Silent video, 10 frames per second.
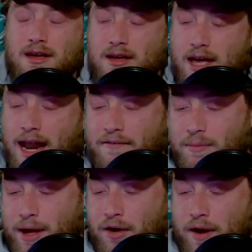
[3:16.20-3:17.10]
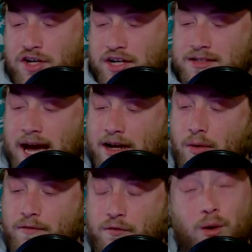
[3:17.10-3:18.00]
and have a better rushing attack
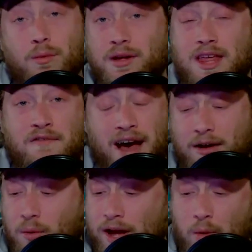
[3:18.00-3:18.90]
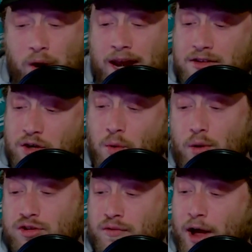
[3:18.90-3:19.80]
going forward. But they found a way to win. And to quote
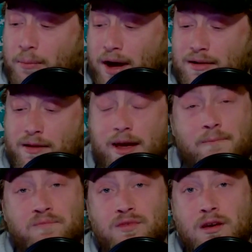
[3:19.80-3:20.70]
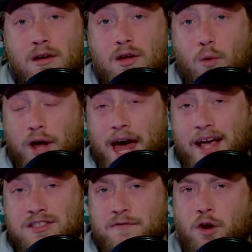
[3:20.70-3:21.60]
Terrell Buckley, when
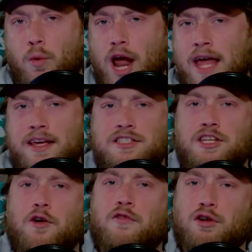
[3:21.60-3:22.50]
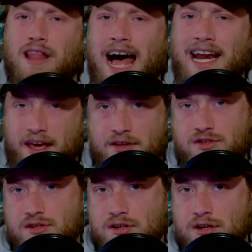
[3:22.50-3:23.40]
asked if there were any silver
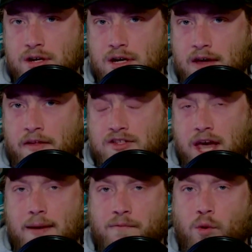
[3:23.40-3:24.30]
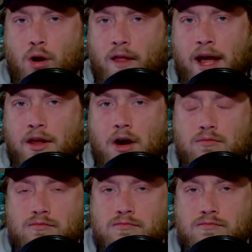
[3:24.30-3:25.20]
linings in this game for Orlando,
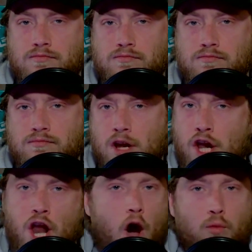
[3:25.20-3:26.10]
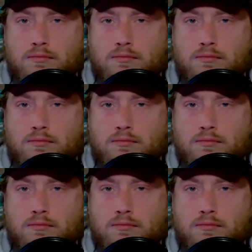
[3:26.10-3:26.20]
no.